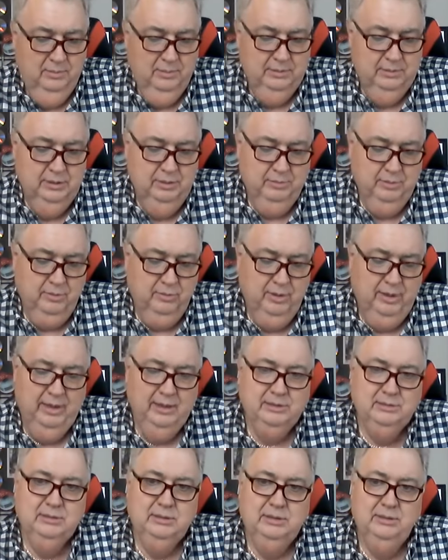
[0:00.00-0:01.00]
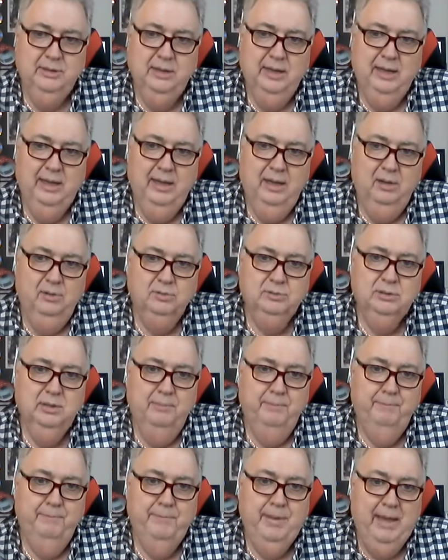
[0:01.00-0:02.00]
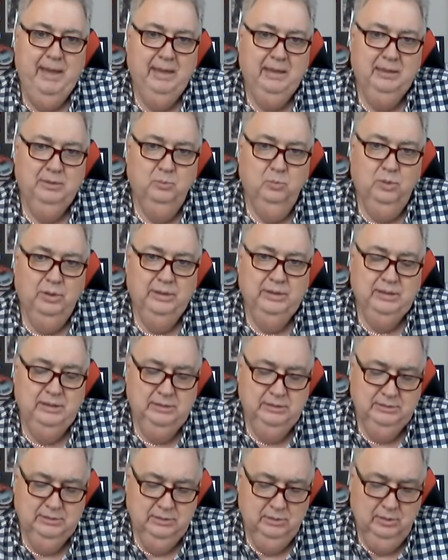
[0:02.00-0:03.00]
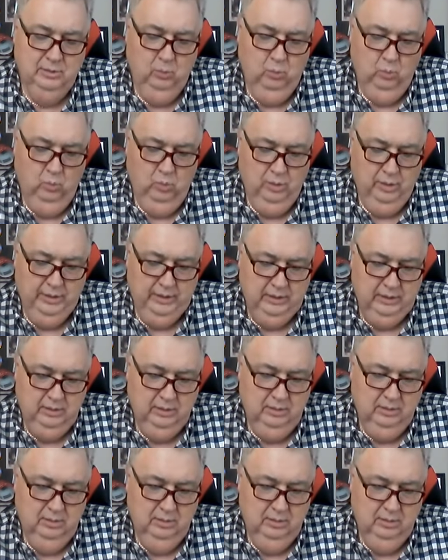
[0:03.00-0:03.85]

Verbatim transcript: Democrats in the House backing what he's wanting.